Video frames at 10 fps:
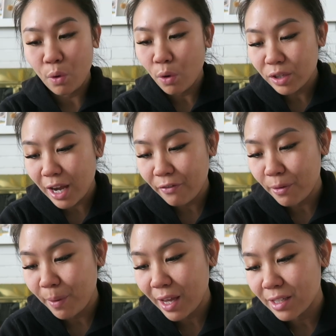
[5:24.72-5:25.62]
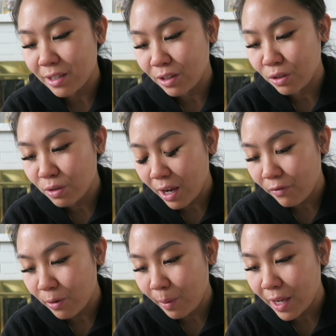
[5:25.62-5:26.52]
the old tie front pant and the new
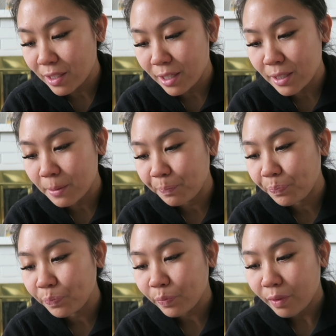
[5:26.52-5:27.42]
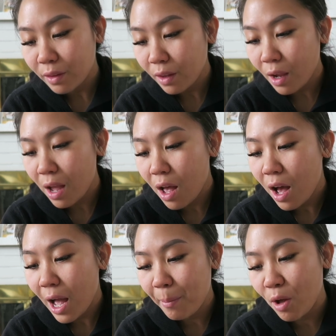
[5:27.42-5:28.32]
tie front pant is.
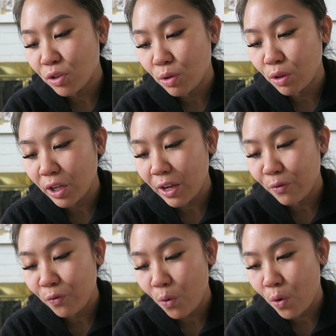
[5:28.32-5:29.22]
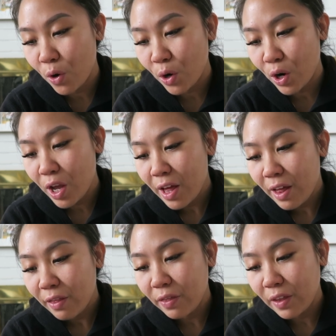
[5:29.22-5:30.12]
I'm also looking for
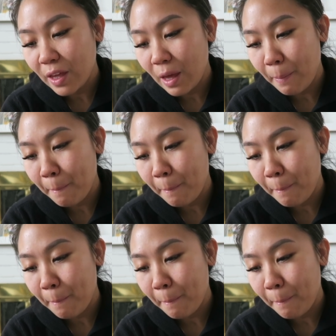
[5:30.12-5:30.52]
the